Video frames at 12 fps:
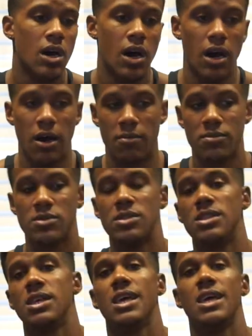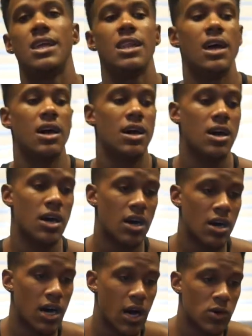And then
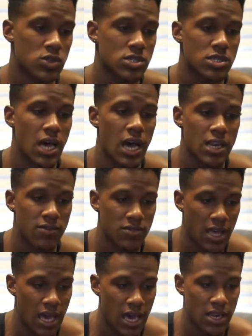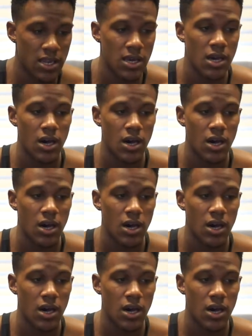outside of that,